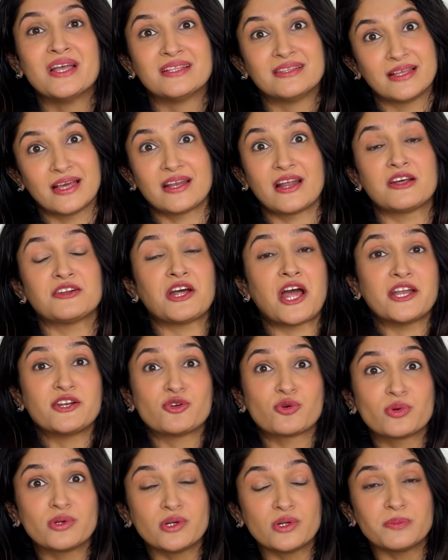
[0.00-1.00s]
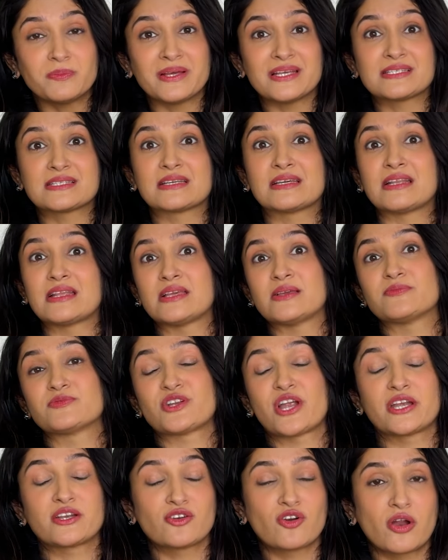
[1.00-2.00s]
There are hydroquinone-based creams,
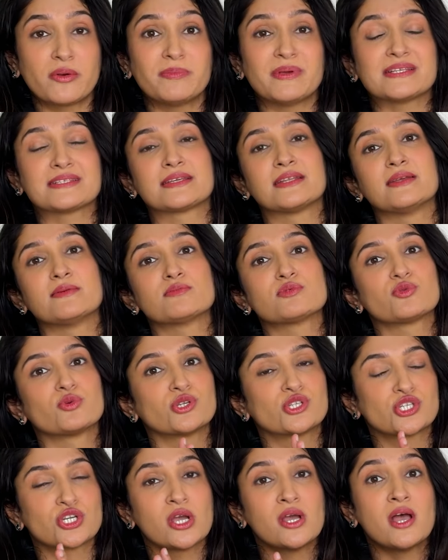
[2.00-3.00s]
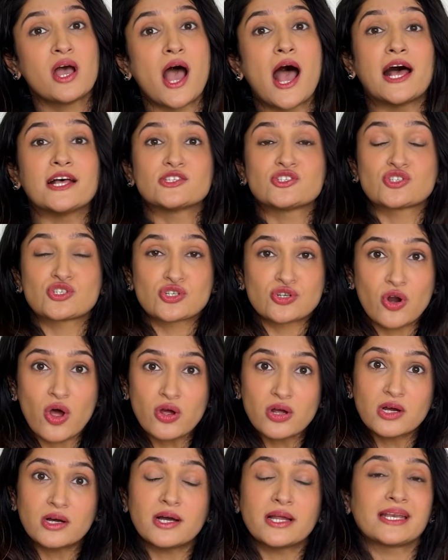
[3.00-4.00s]
retinol-based creams, which are
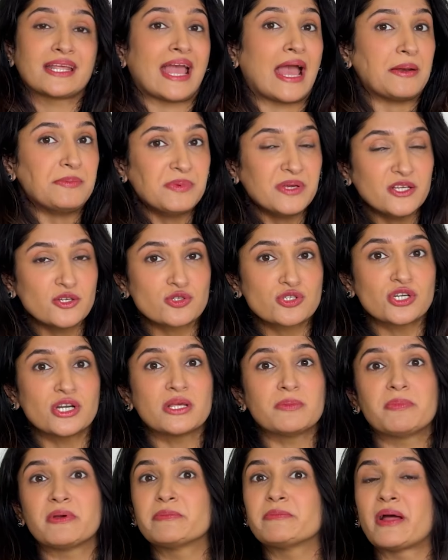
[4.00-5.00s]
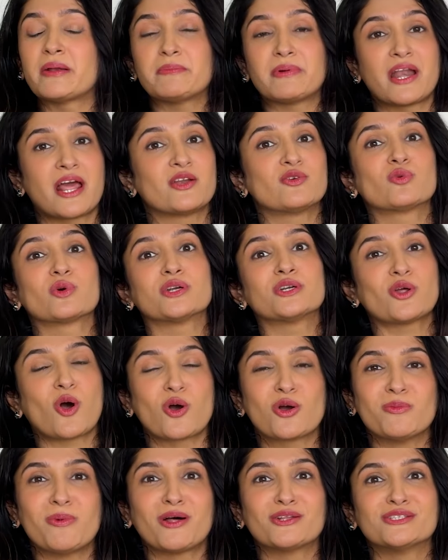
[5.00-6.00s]
stronger and can be used to depigment, but I don't want to talk
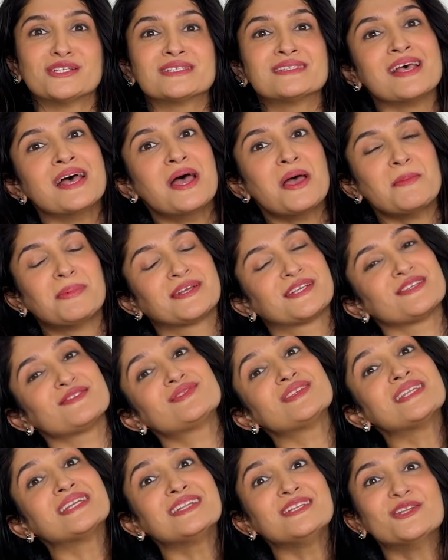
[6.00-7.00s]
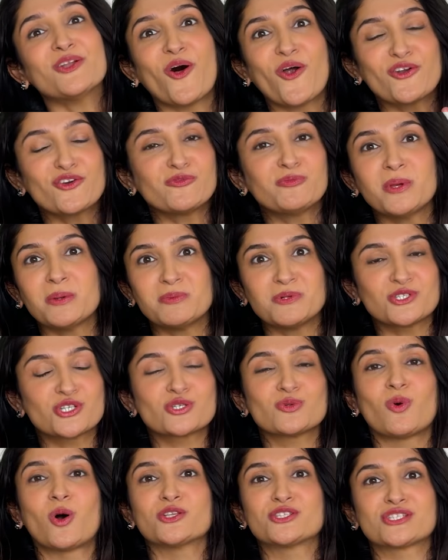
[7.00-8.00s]
about this because I've seen a lot of people
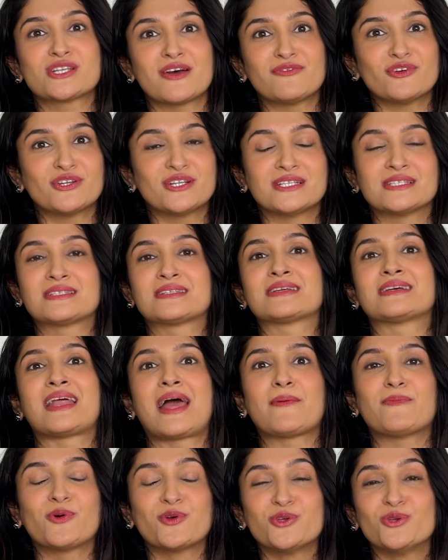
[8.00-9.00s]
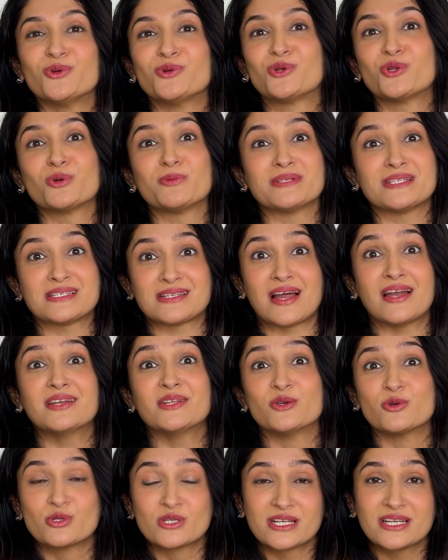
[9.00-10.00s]
just watch stuff on Instagram or YouTube and start
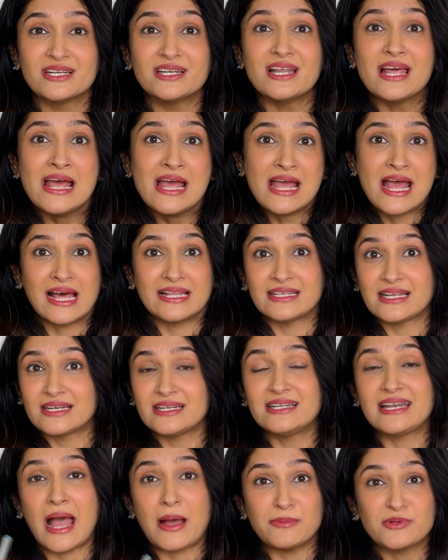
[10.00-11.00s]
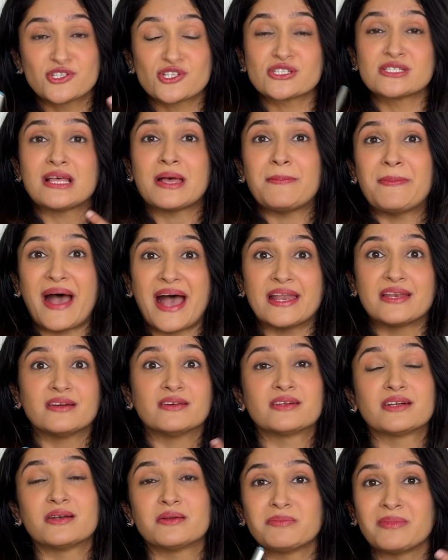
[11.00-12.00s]
using it, and then it damages their barrier
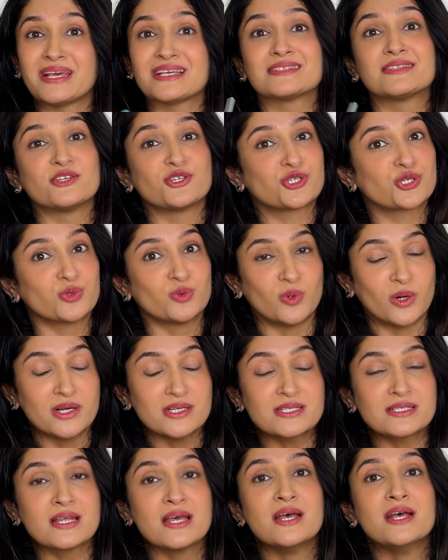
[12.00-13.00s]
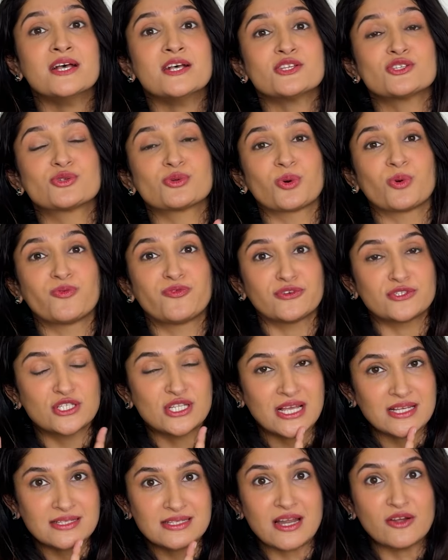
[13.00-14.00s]
and it makes the issue worse. So for
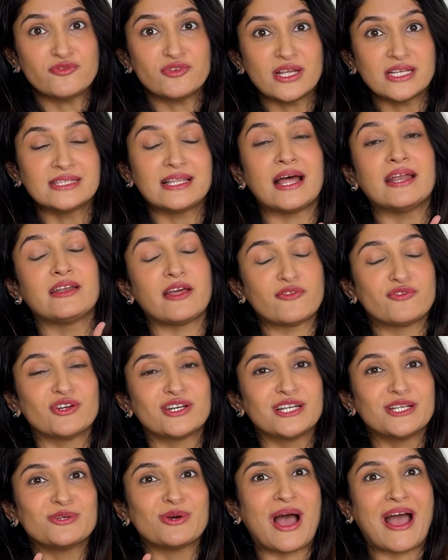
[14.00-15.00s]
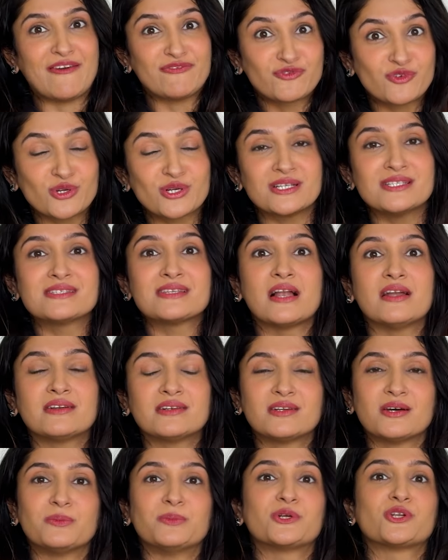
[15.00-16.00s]
stuff like that, definitely you have to consult a
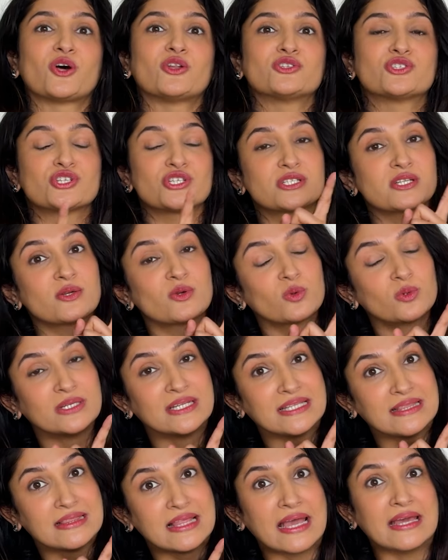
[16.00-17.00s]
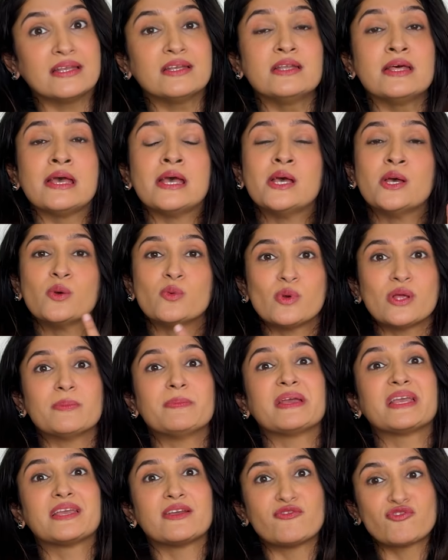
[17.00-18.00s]
dermatologist, and only then we'll
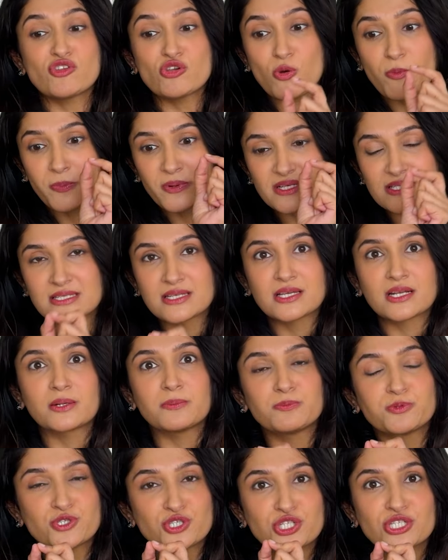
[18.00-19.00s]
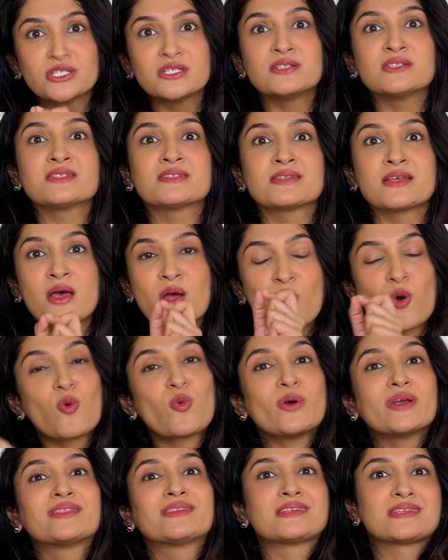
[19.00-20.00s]
be giving you prescriptions
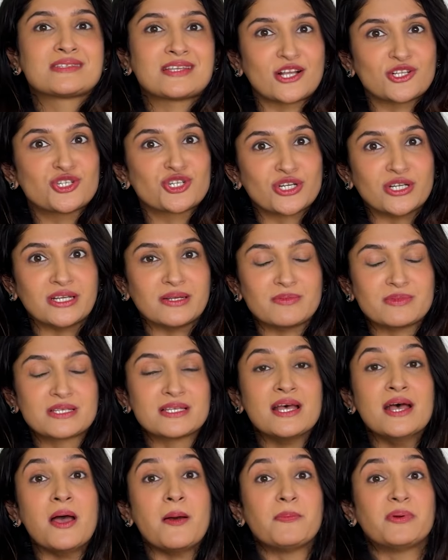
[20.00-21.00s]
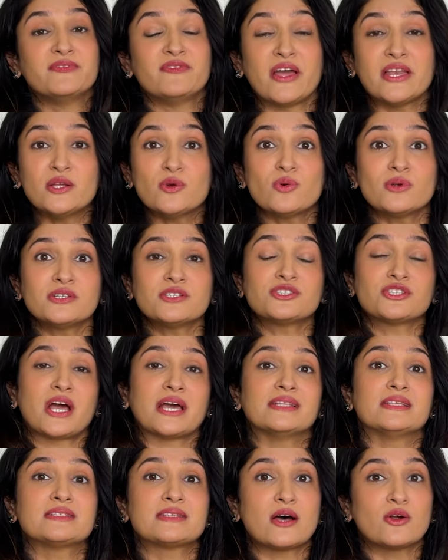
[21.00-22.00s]
with such creams. But when you want to try
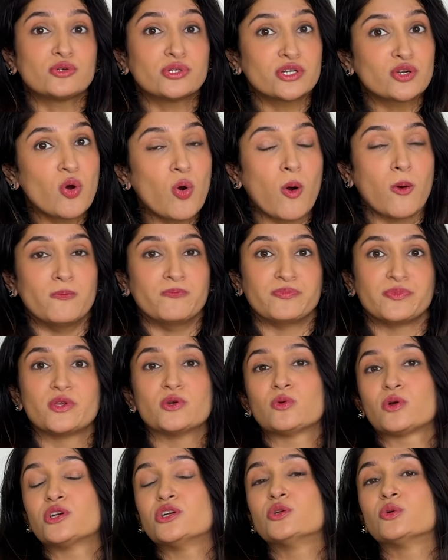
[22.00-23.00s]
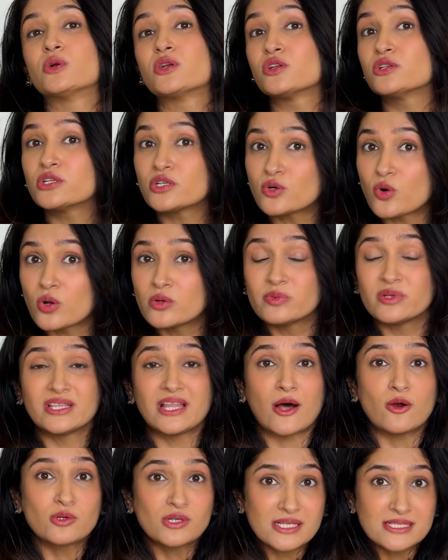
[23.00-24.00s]
this out at home, you want to do it on your own
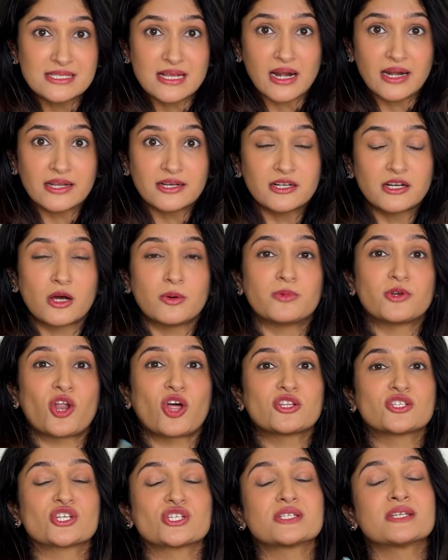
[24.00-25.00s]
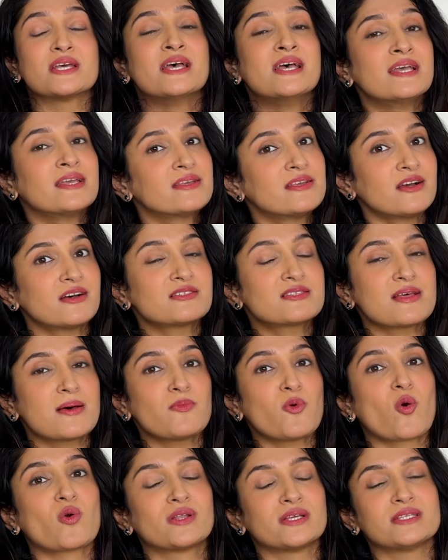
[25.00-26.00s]
without consulting a dermatologist, here's some
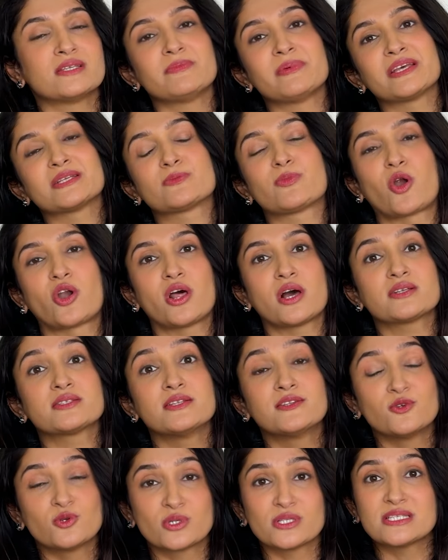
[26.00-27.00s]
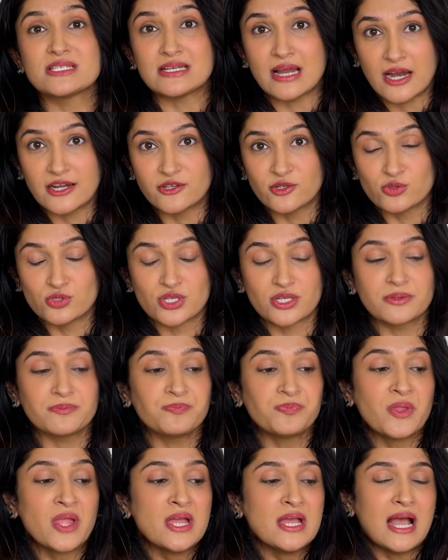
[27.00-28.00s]
OTC-based products that you can start using.
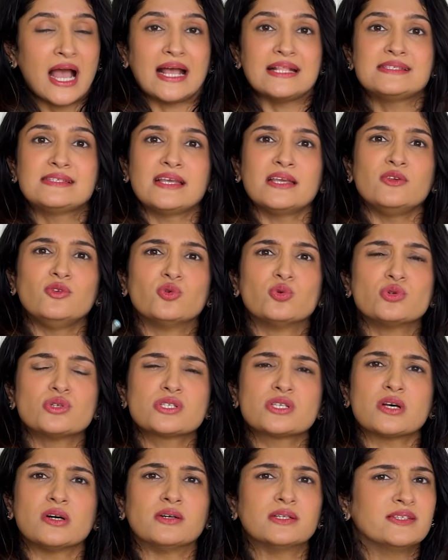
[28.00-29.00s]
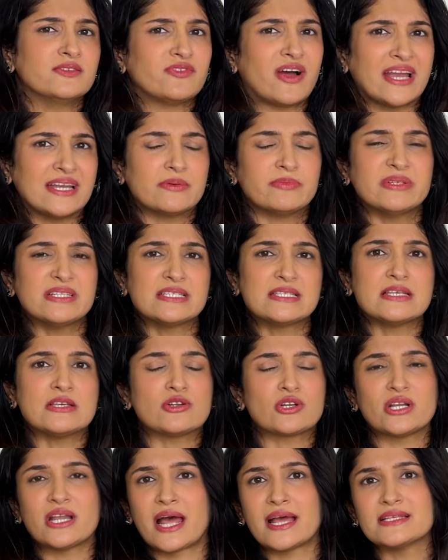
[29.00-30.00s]
I'd say use a vitamin C or
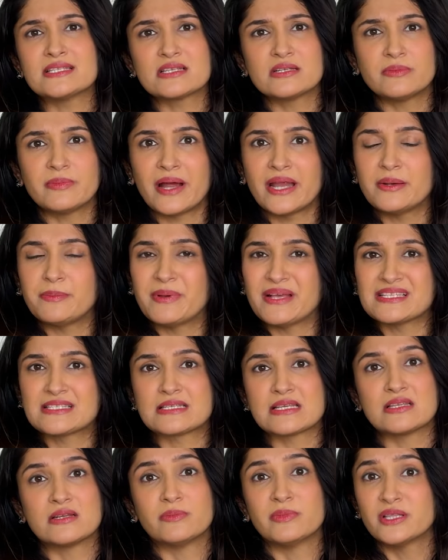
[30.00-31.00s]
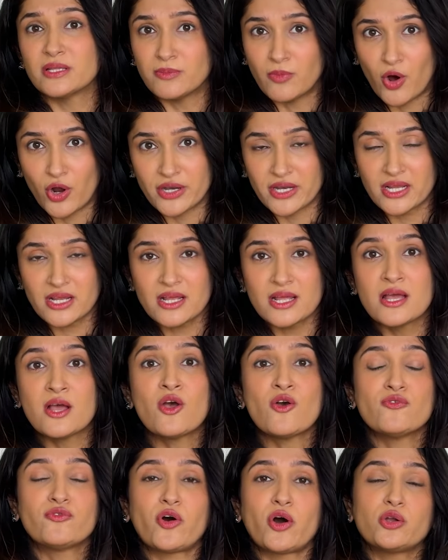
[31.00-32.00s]
a niacinamide-based serum in the morning,
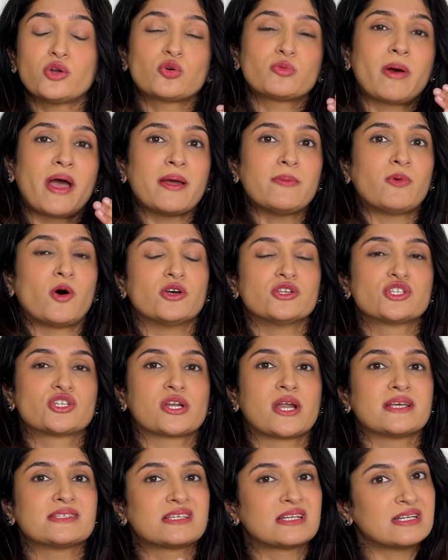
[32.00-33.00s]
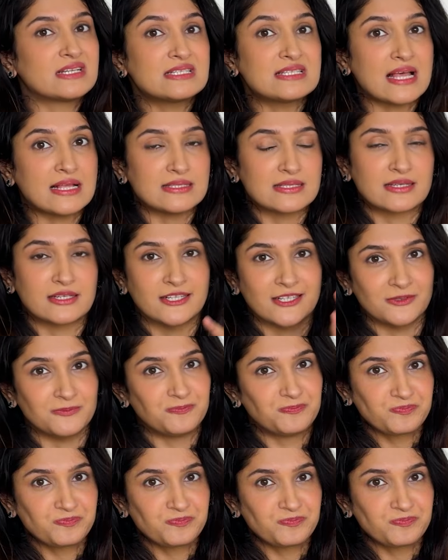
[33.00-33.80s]
followed by a moisturizer and a sunscreen.